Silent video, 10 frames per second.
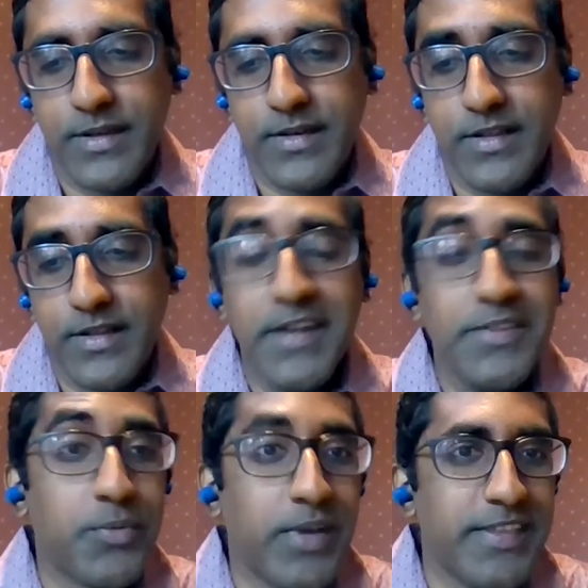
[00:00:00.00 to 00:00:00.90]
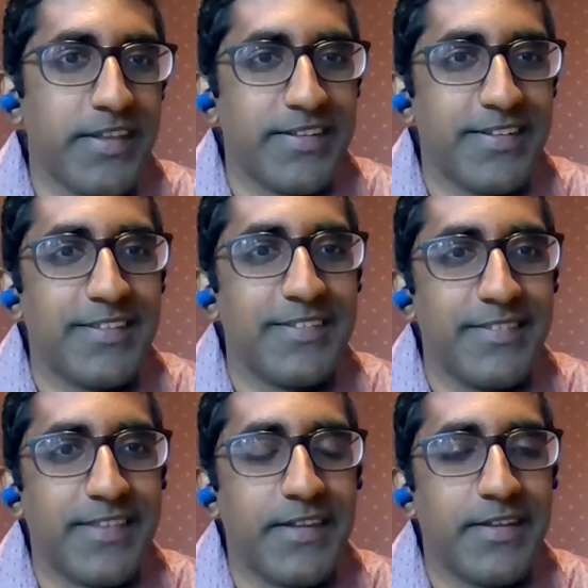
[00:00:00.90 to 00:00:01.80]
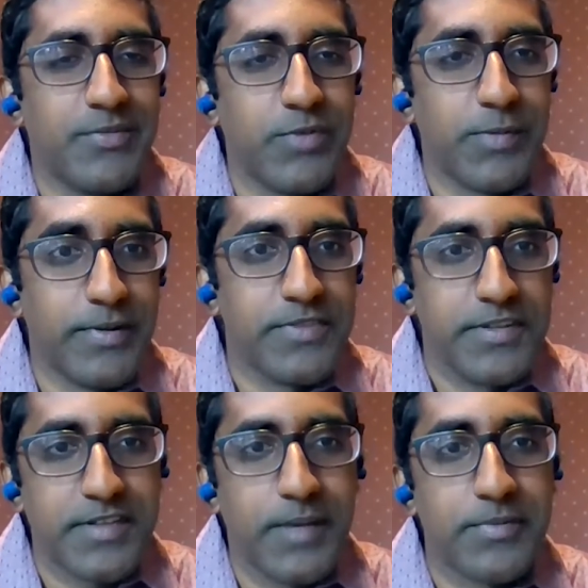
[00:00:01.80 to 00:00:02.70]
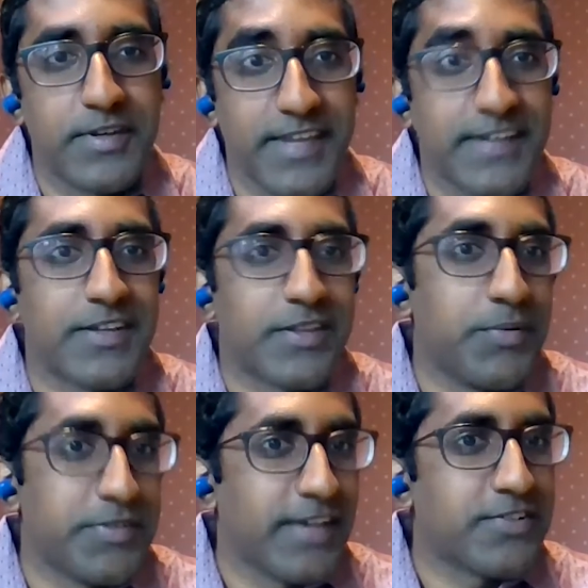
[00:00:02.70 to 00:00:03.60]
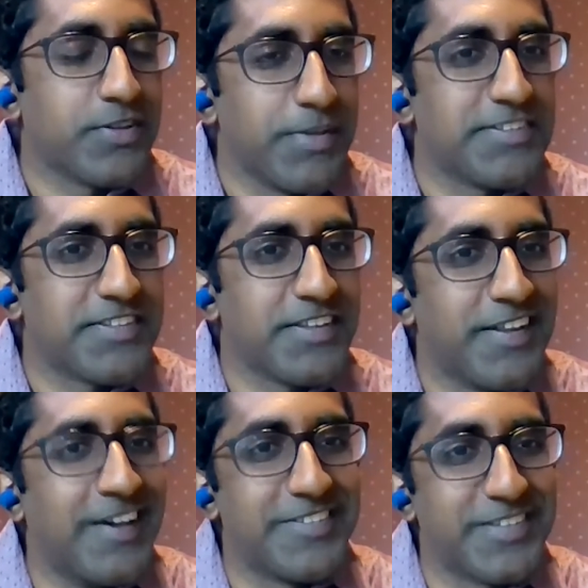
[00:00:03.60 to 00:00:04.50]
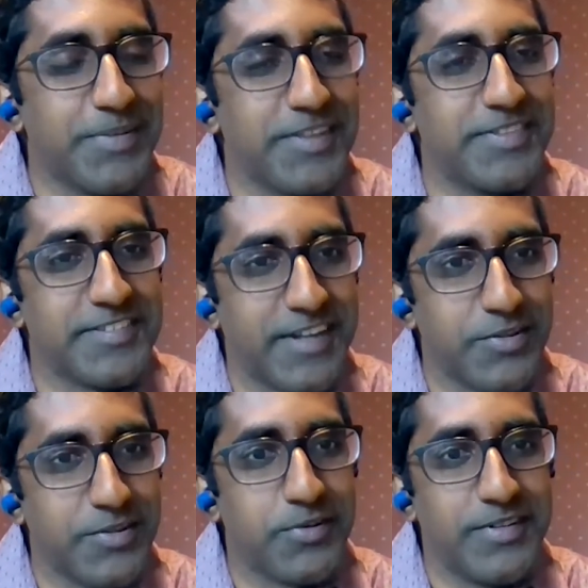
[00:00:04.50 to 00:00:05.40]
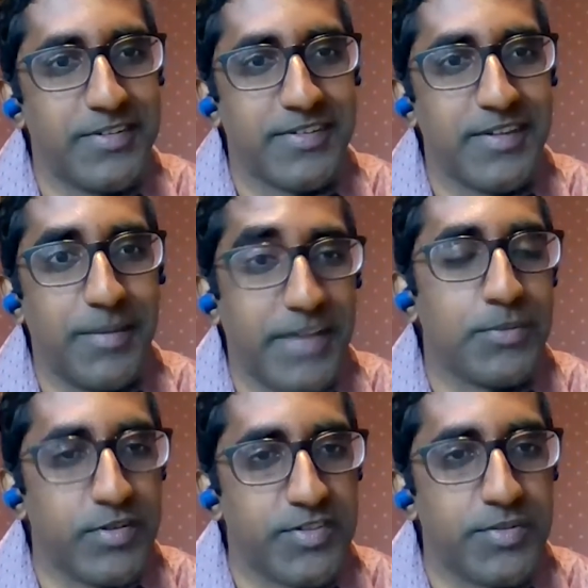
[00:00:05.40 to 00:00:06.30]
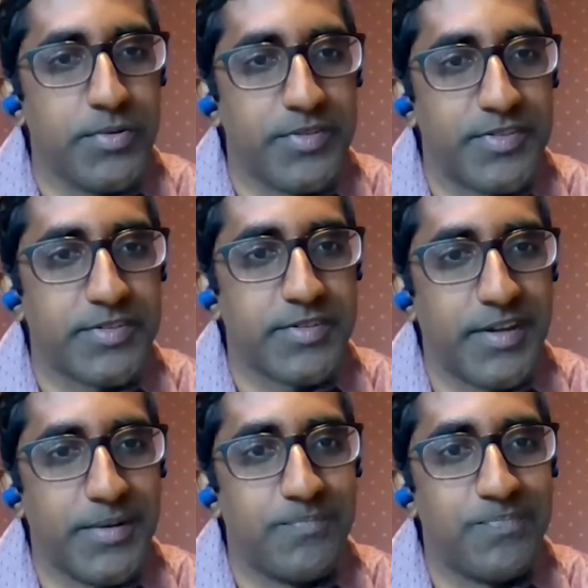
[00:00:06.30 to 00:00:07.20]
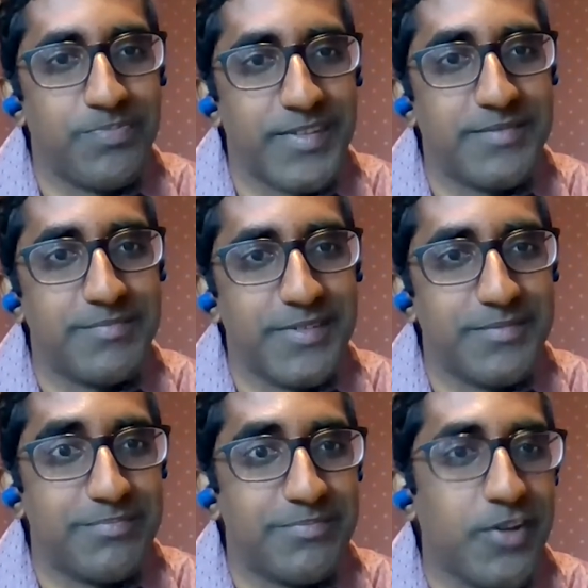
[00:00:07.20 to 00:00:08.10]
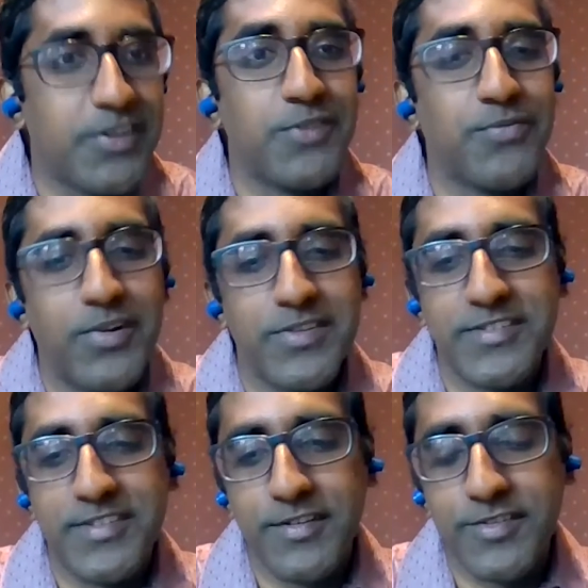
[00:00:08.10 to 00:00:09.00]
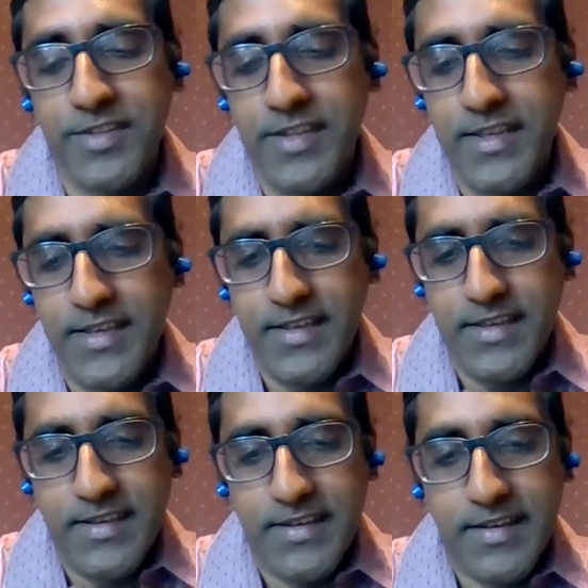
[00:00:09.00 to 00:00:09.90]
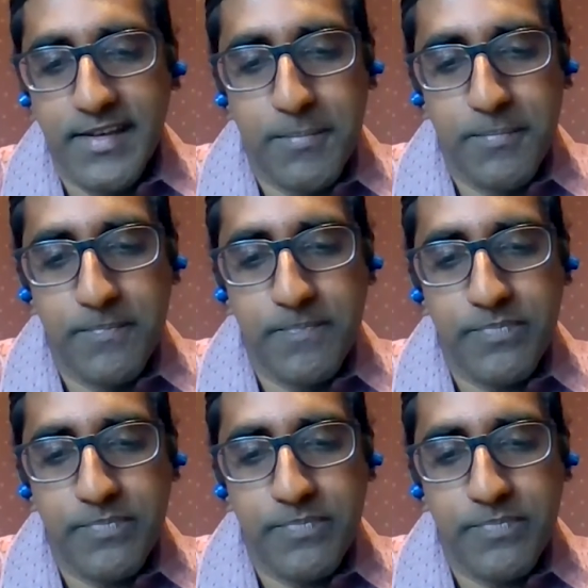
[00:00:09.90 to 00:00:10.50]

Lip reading: a lot of the way that we built this company technically was actually based on some of the things that I learned about the principles in talking to you for all these years. I